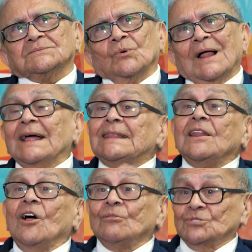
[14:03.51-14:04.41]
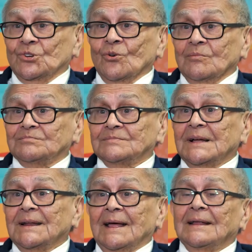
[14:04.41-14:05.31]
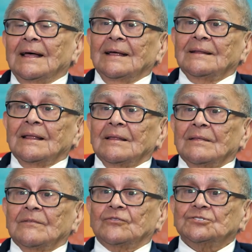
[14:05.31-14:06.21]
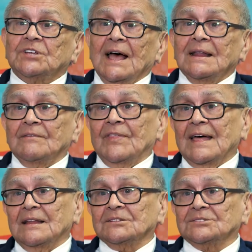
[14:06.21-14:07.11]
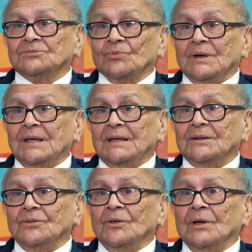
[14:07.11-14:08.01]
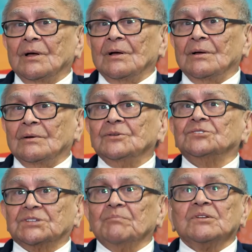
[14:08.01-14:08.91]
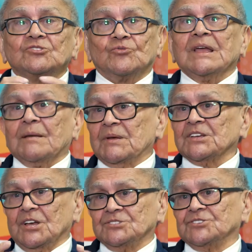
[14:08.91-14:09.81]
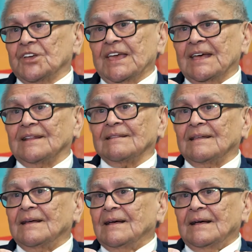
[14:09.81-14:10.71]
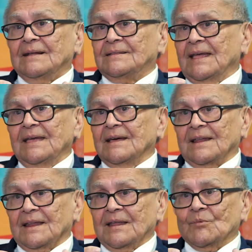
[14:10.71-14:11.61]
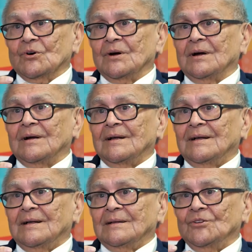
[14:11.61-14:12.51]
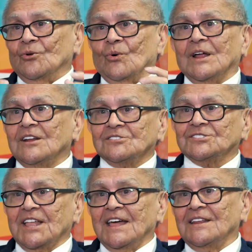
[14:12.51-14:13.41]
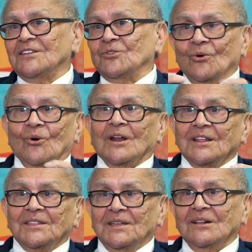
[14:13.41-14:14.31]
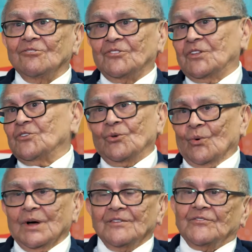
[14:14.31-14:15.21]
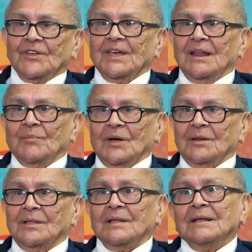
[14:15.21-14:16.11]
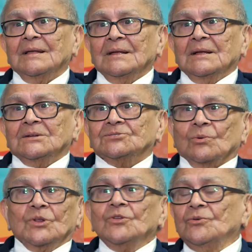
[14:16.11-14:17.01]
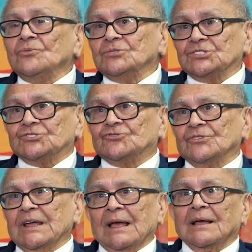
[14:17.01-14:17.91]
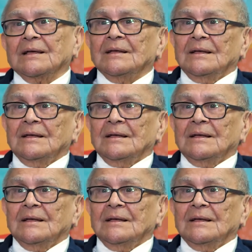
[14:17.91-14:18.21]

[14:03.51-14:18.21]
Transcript: didn't always cope. And the first sign of that is when you simply drink because you can't take it anymore. You don't want to understand it. You don't want to deal with it. You want to forget about it. So what you do is drink.